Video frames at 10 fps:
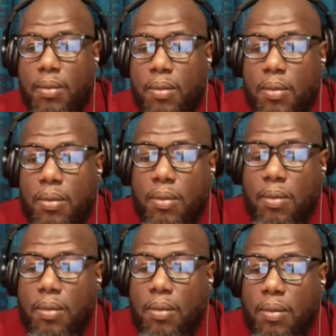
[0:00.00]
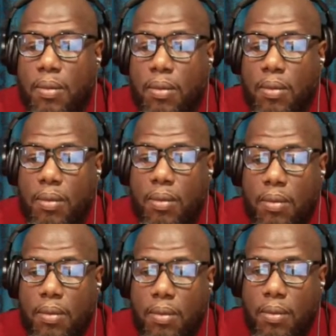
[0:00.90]

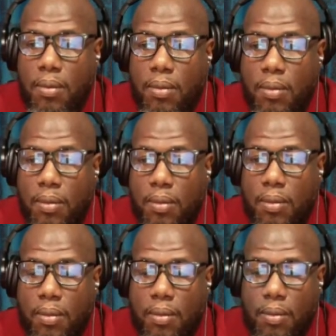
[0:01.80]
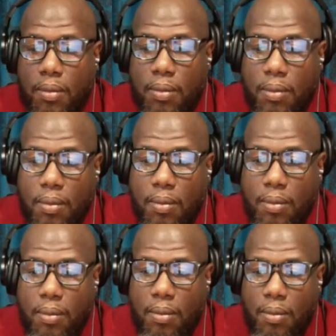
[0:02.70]

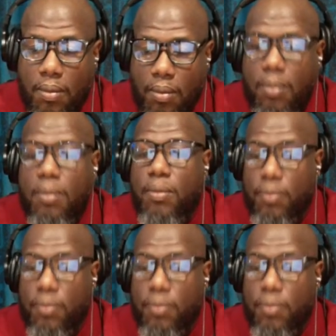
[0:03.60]
This person isn't speaking.